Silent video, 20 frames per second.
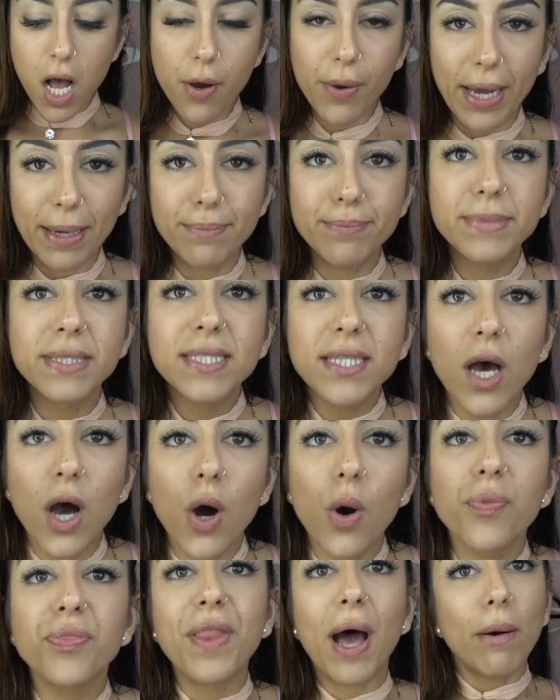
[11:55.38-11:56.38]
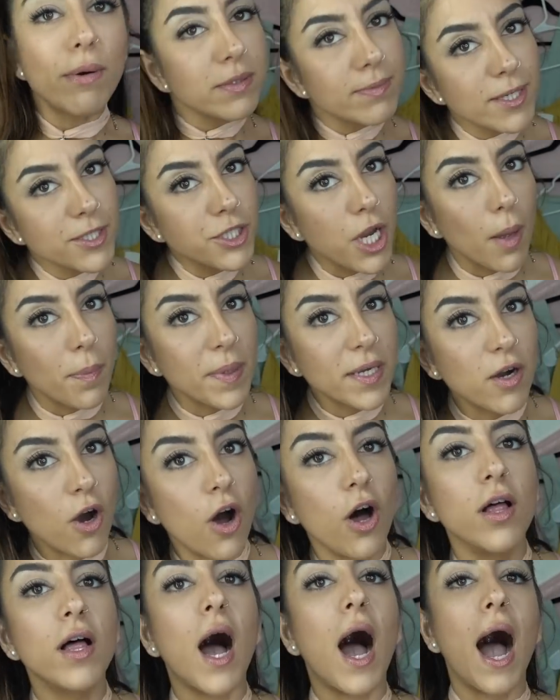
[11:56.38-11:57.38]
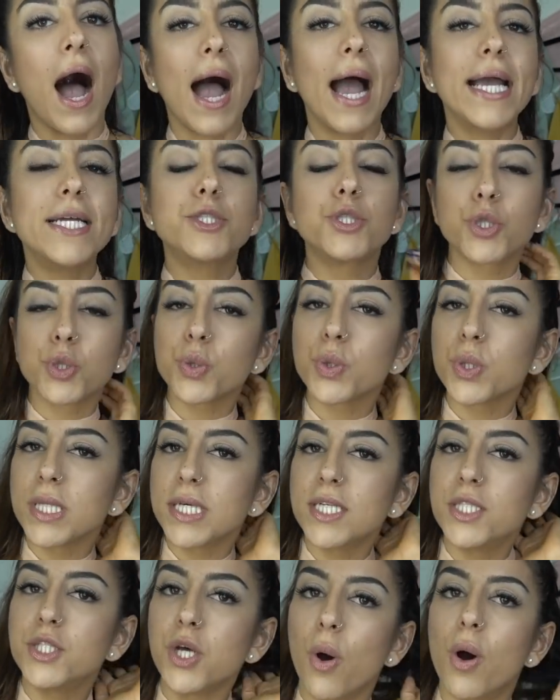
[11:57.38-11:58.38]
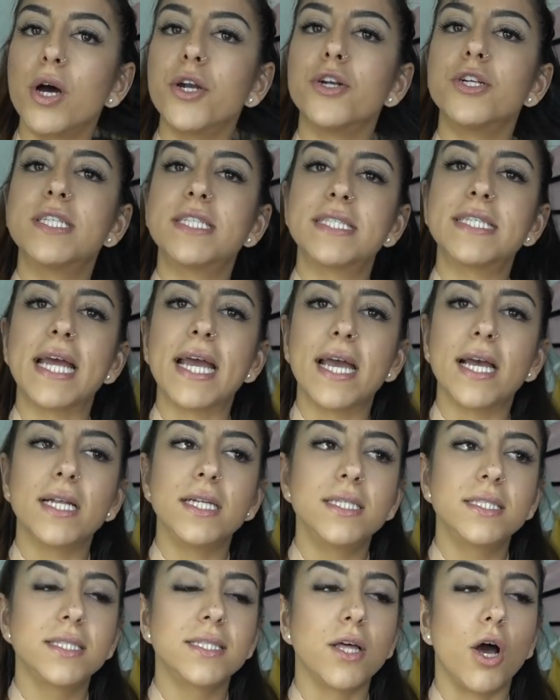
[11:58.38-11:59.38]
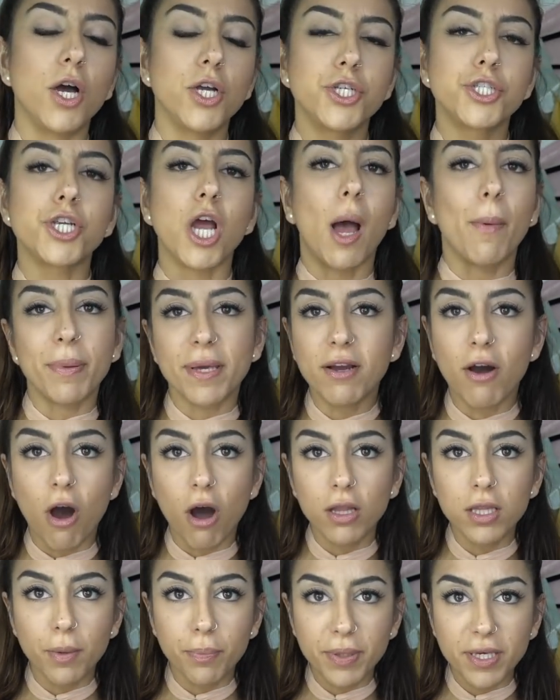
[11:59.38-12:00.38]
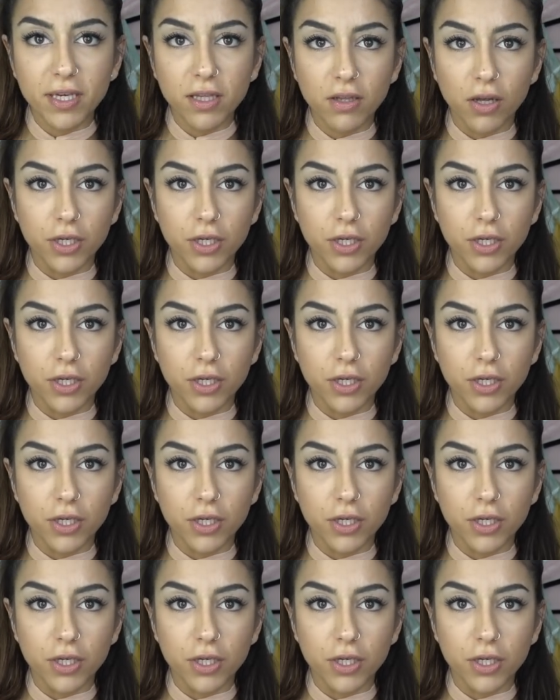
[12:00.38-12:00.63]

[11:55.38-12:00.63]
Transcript: Okay, so that was my shopping haul. I truly don't understand the shopping haul appeal